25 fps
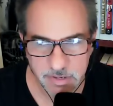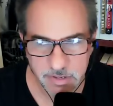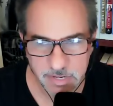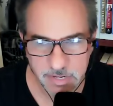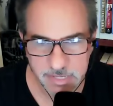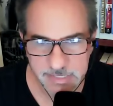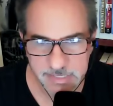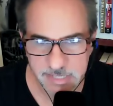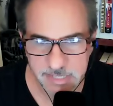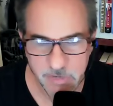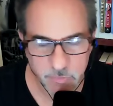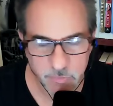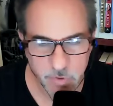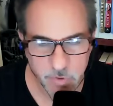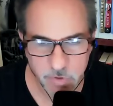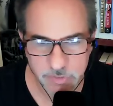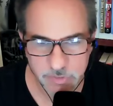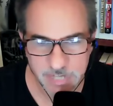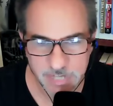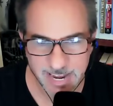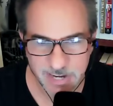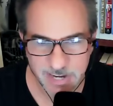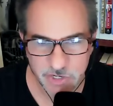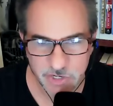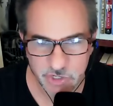it's in
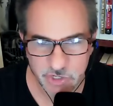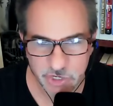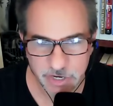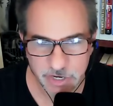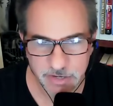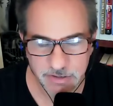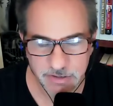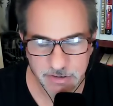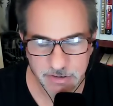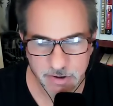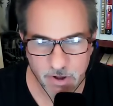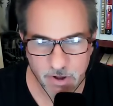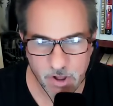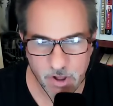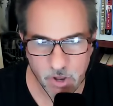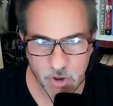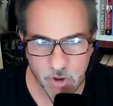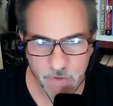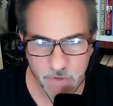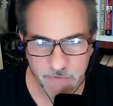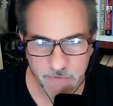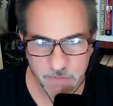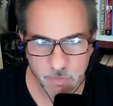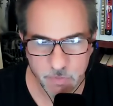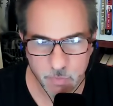rotation all
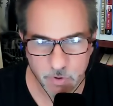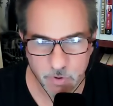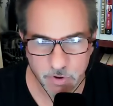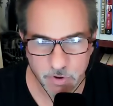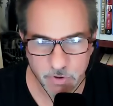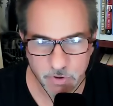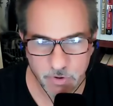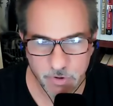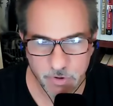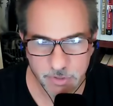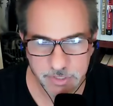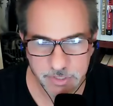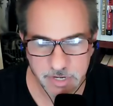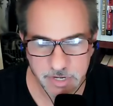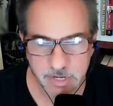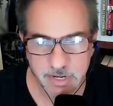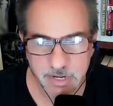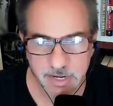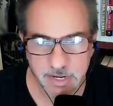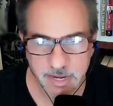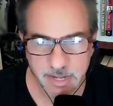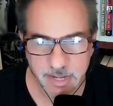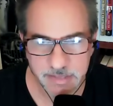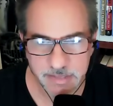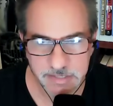over the world,
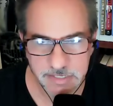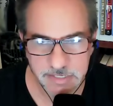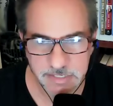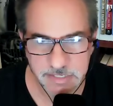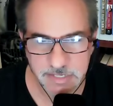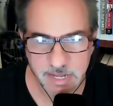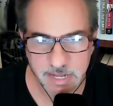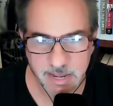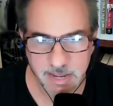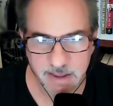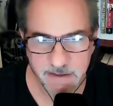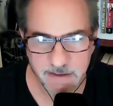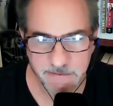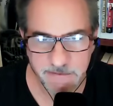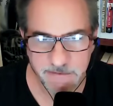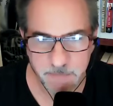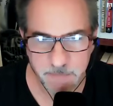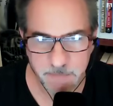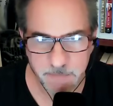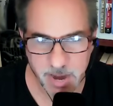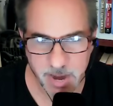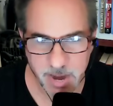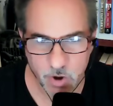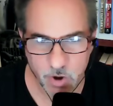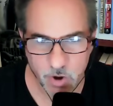and Steve
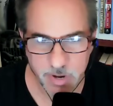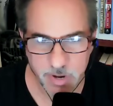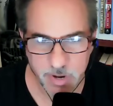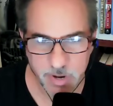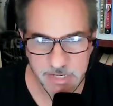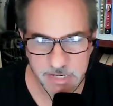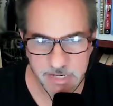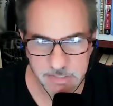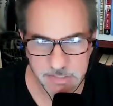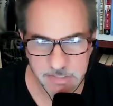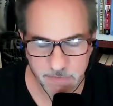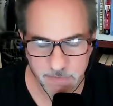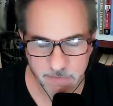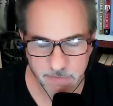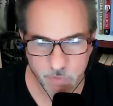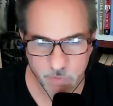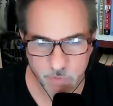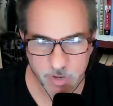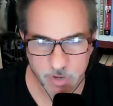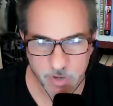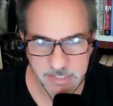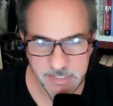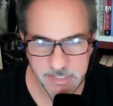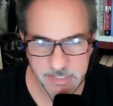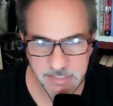Perry's
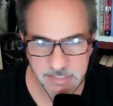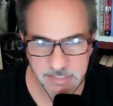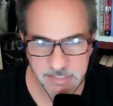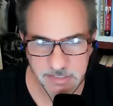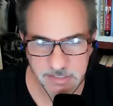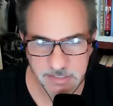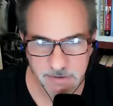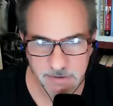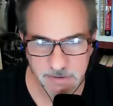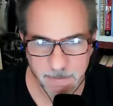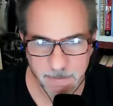voice